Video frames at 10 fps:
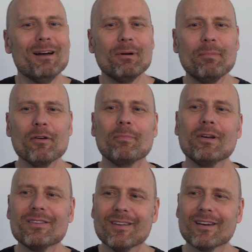but both
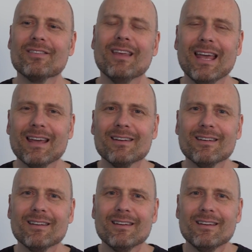Bernie Sanders and
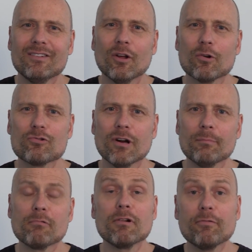Donald
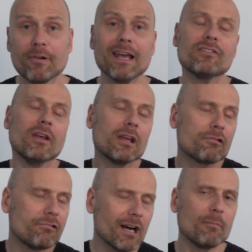Trump reflect an
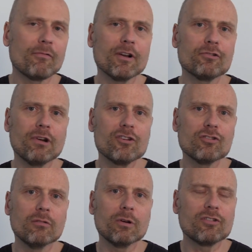incredible
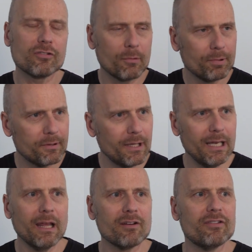frustration, which is
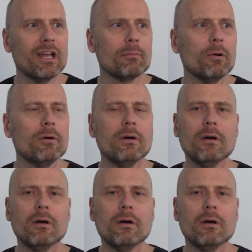completely understandable,